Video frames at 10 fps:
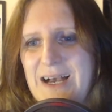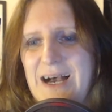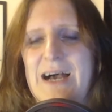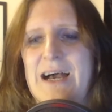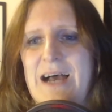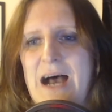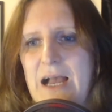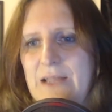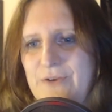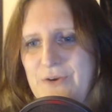
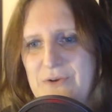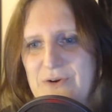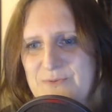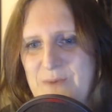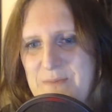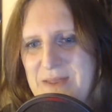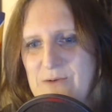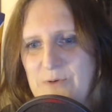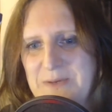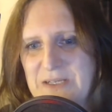And who knows, maybe there
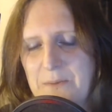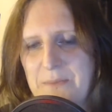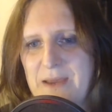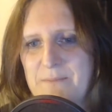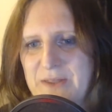will be something.